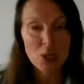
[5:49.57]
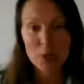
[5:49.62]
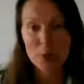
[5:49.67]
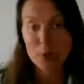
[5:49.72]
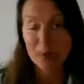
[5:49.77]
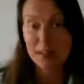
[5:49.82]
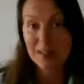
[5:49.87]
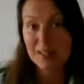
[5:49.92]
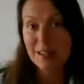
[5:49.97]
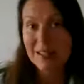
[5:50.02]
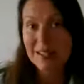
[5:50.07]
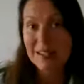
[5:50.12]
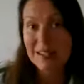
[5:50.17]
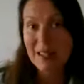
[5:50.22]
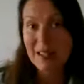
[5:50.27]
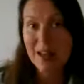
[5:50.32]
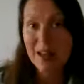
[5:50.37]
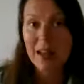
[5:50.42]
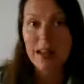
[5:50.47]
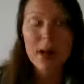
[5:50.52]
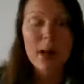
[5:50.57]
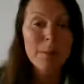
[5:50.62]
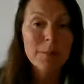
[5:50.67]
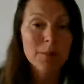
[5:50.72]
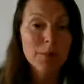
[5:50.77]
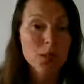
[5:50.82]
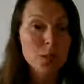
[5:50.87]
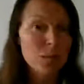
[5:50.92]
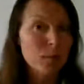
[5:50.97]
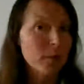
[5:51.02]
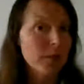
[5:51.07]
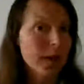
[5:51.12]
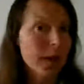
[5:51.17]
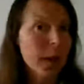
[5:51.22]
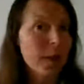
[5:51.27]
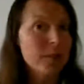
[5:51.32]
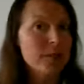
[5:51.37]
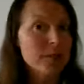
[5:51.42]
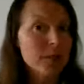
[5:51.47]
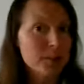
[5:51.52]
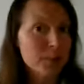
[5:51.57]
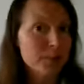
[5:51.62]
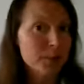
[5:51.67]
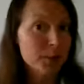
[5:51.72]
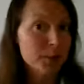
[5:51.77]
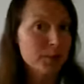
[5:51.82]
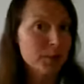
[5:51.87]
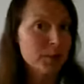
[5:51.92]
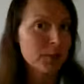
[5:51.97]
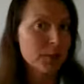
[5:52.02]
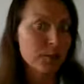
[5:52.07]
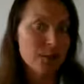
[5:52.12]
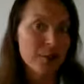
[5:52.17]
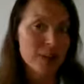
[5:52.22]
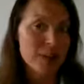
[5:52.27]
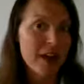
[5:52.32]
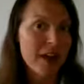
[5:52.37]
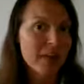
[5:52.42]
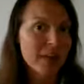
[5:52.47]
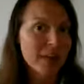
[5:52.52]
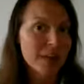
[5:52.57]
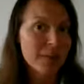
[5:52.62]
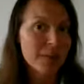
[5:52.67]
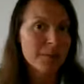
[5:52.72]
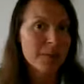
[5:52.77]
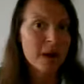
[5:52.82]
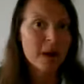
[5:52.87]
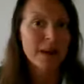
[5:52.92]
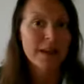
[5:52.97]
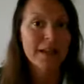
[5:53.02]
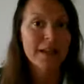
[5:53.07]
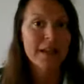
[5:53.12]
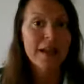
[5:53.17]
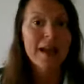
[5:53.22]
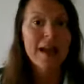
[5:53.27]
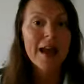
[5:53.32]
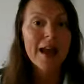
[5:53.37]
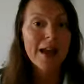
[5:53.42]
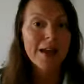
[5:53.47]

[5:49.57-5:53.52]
turmeric does that, but turmeric helps to produce glutathione in the body.